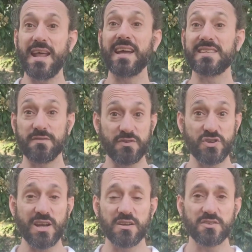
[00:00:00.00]
negative
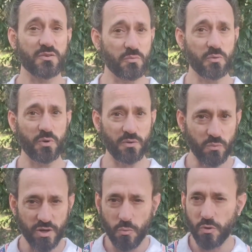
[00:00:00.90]
agendas. And we, we,
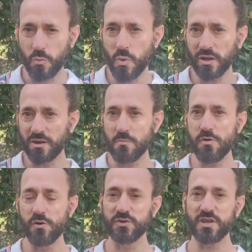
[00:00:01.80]
we don't want to welcome
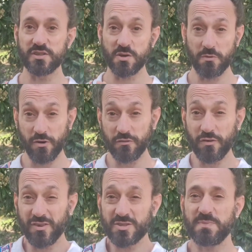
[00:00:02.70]
those in. So we're very,
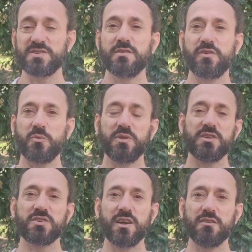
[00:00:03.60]
very specific with
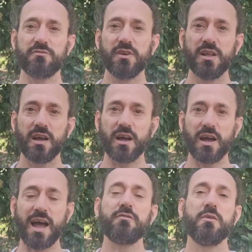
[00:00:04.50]
these kind of
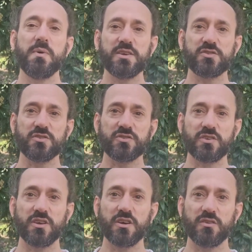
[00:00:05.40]
uh, affirmations
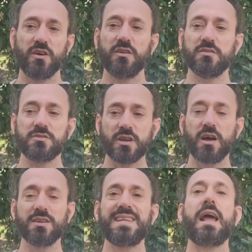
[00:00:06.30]
and, and, and
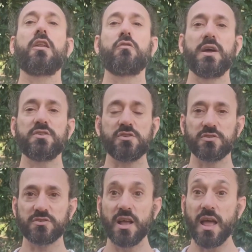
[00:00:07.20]
uh,
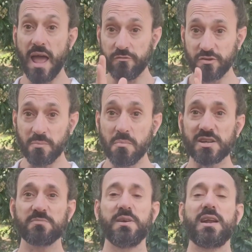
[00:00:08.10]
declarations. Everything
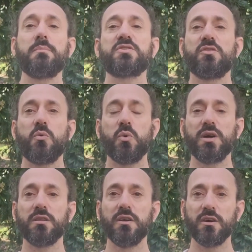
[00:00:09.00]
must be an absolute
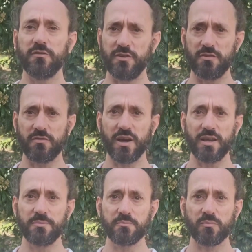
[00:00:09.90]
will of the
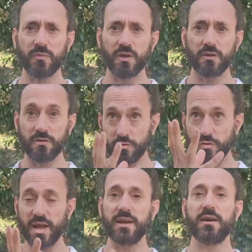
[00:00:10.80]
divine
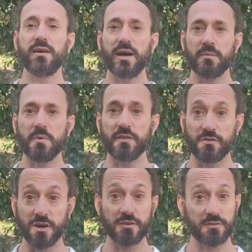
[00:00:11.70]
creator and
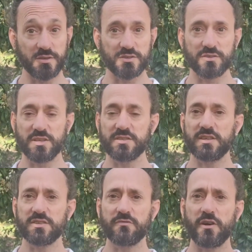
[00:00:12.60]
Mother Earth. these
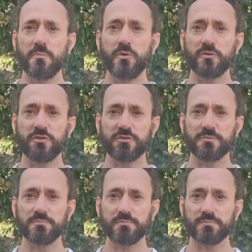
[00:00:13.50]
things are very important.